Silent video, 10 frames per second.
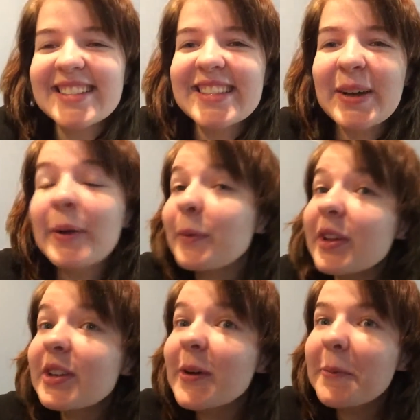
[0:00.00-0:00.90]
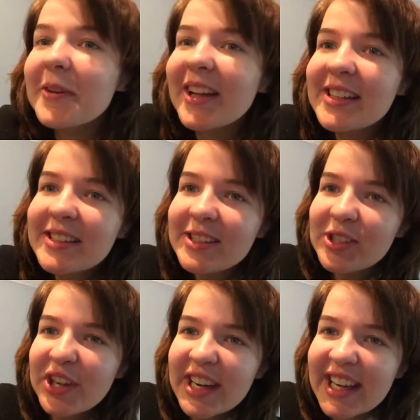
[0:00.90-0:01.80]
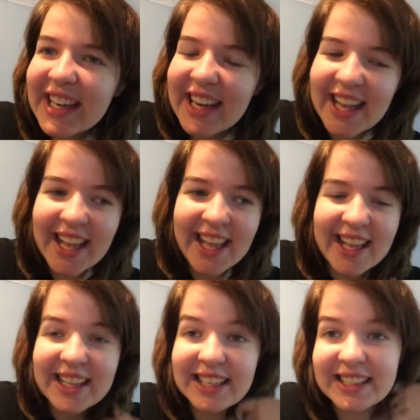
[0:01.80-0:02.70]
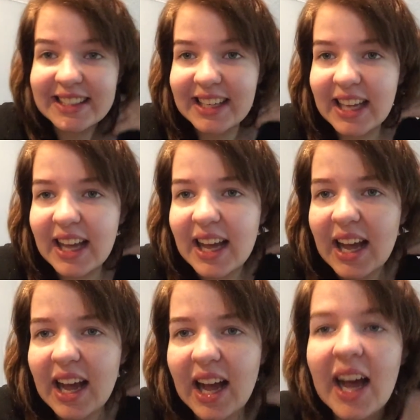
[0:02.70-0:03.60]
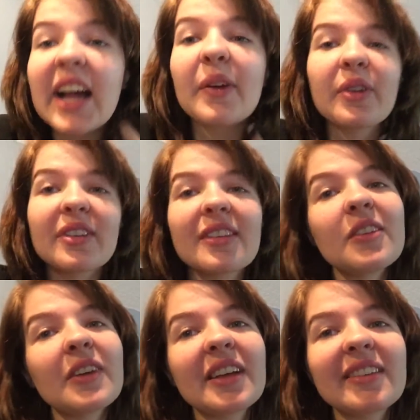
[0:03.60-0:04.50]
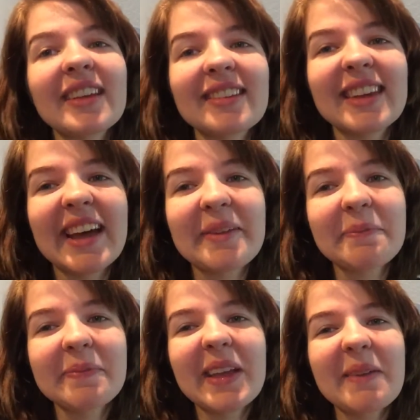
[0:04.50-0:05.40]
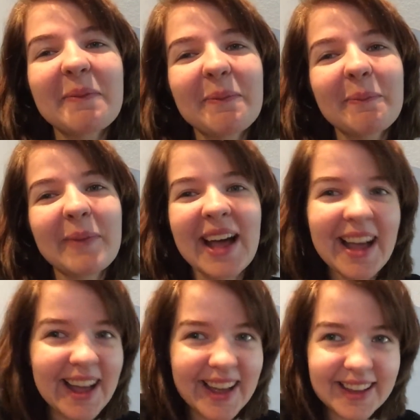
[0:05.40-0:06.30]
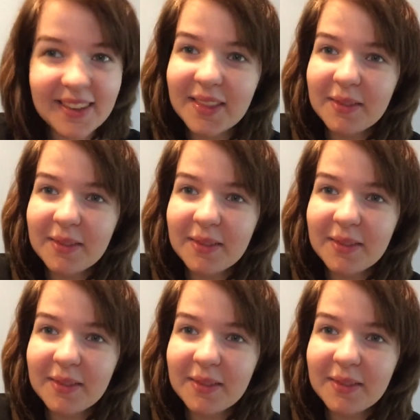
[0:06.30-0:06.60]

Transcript: So I really do hope you guys enjoyed it, and I will see you guys next time. Bye.